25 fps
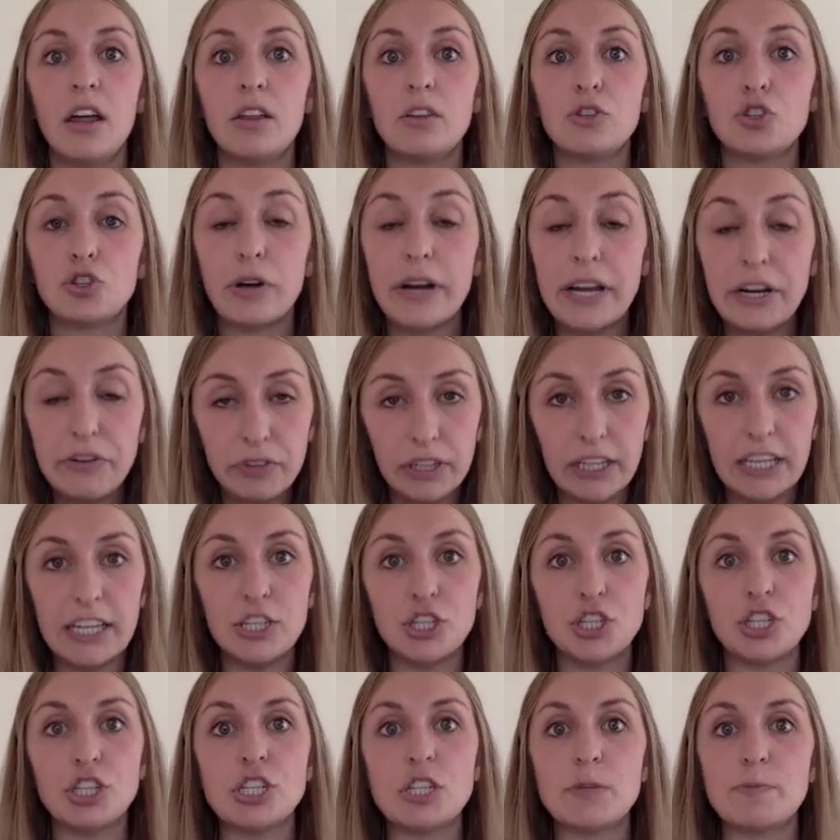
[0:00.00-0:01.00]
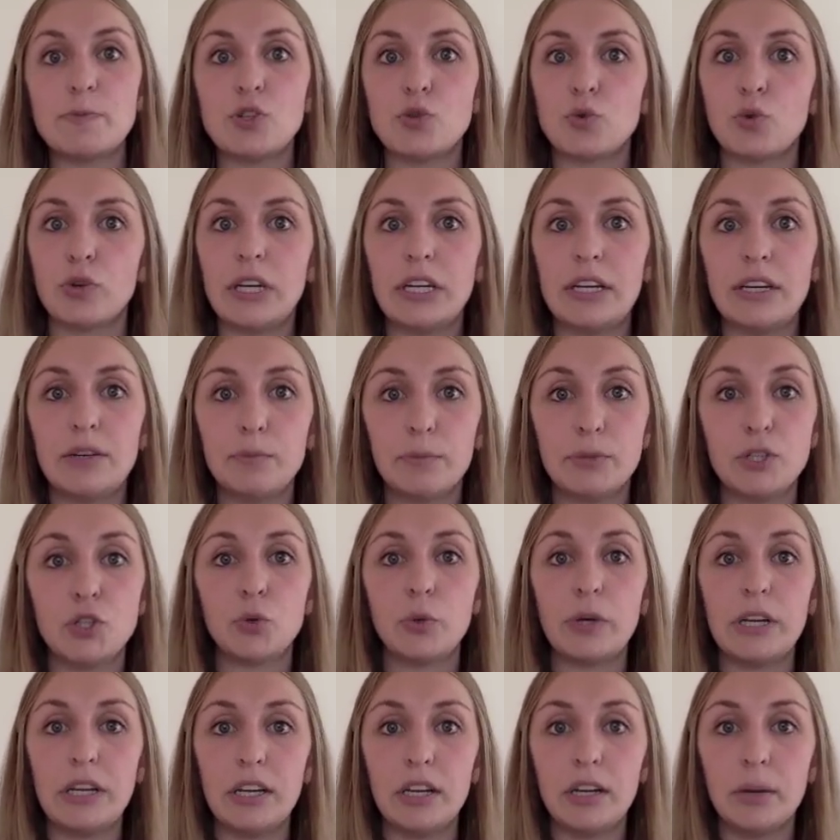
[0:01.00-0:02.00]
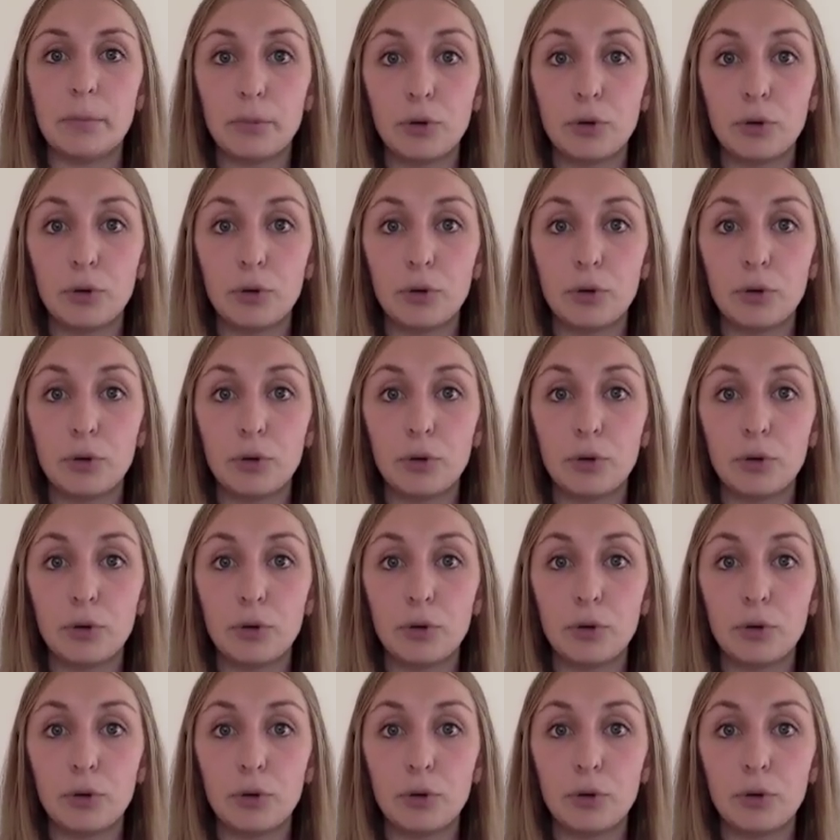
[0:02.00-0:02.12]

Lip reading: trade relations between